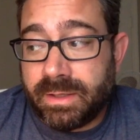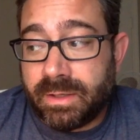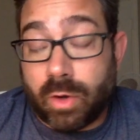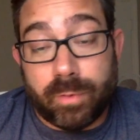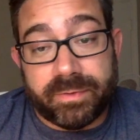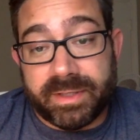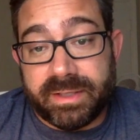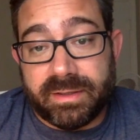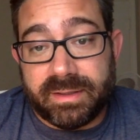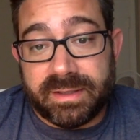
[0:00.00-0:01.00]

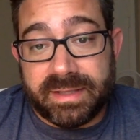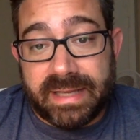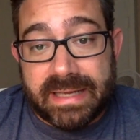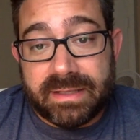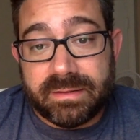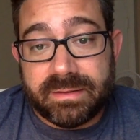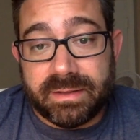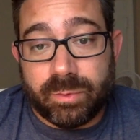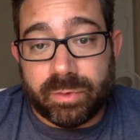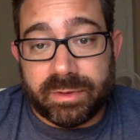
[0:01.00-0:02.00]
hopefully, in the end,
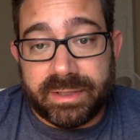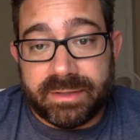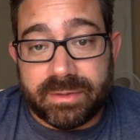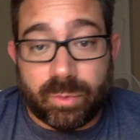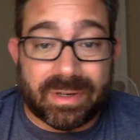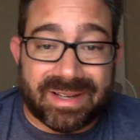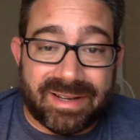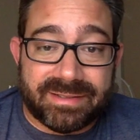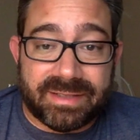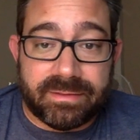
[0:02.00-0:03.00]
it will lead to more
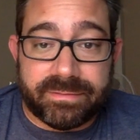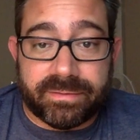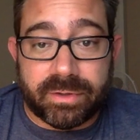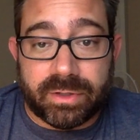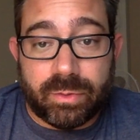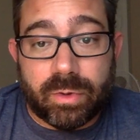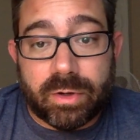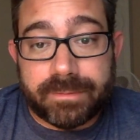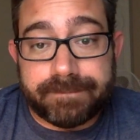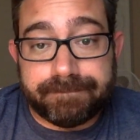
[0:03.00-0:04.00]
content for you
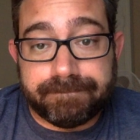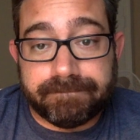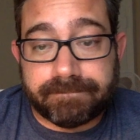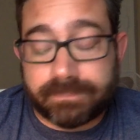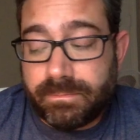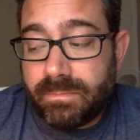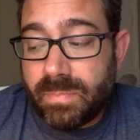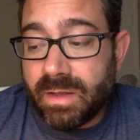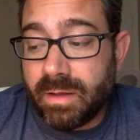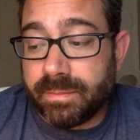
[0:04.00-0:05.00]
all
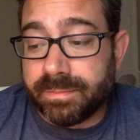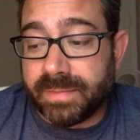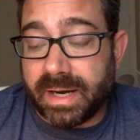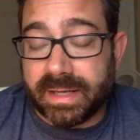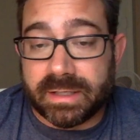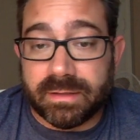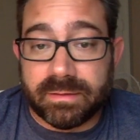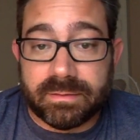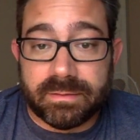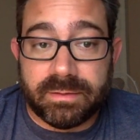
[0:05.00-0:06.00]
that I
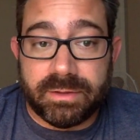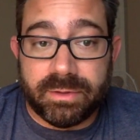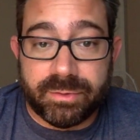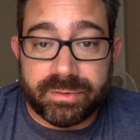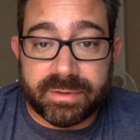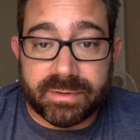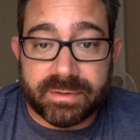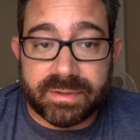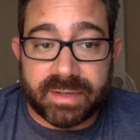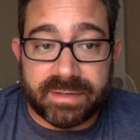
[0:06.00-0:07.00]
can use the
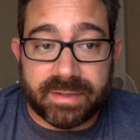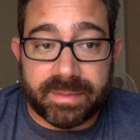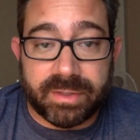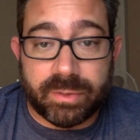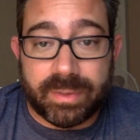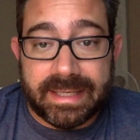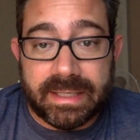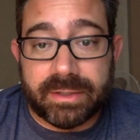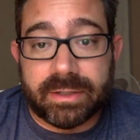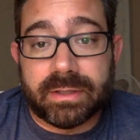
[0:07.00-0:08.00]
studies I've been doing
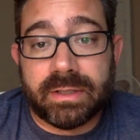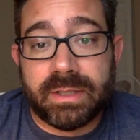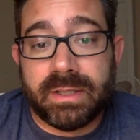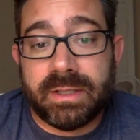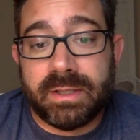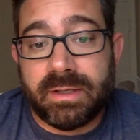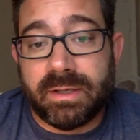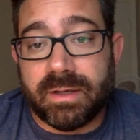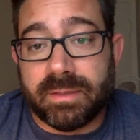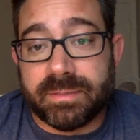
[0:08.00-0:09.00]
here
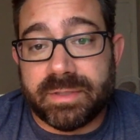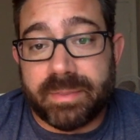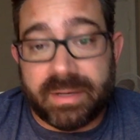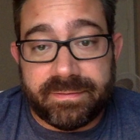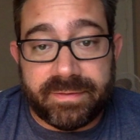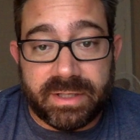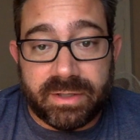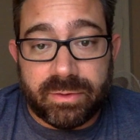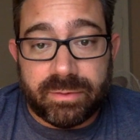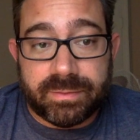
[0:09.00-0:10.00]
um, to benefit
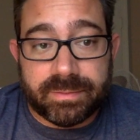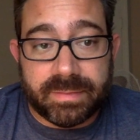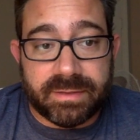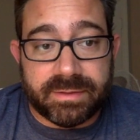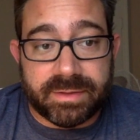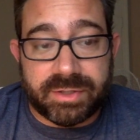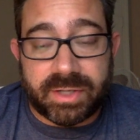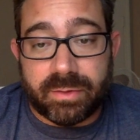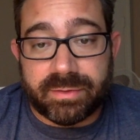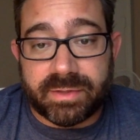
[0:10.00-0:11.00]
you and to
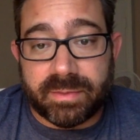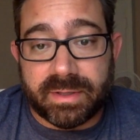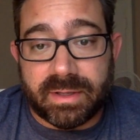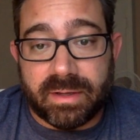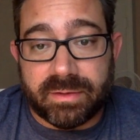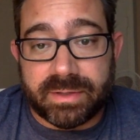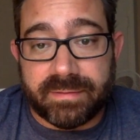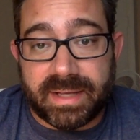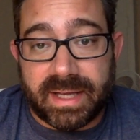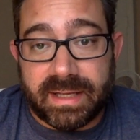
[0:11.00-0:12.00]
share some of the knowledge
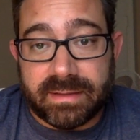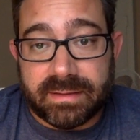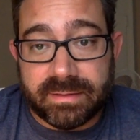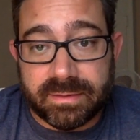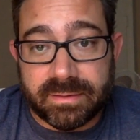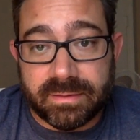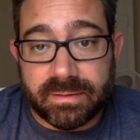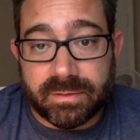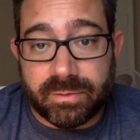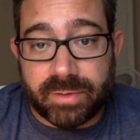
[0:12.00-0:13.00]
I've gained
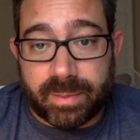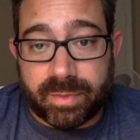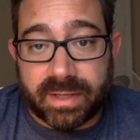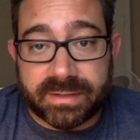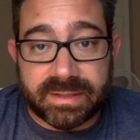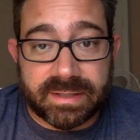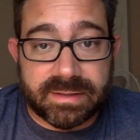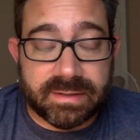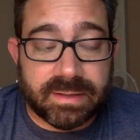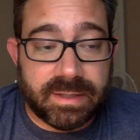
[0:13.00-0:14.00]
through that
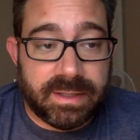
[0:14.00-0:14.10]
process.